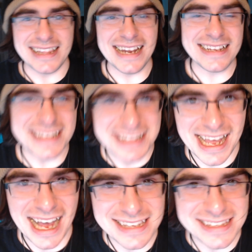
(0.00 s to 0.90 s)
That is
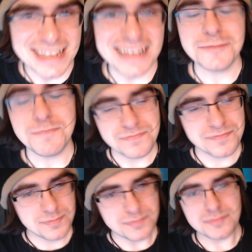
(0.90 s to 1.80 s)
classy.
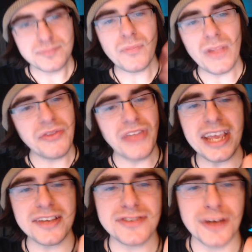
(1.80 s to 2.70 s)

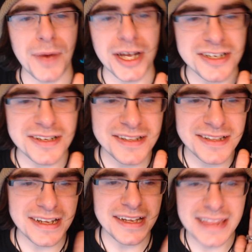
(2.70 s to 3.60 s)
Thank you so much.
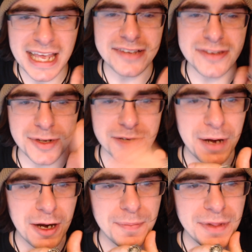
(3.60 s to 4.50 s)
Thank you so much,
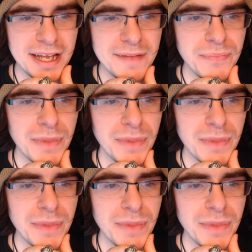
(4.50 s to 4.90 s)
Paraplay.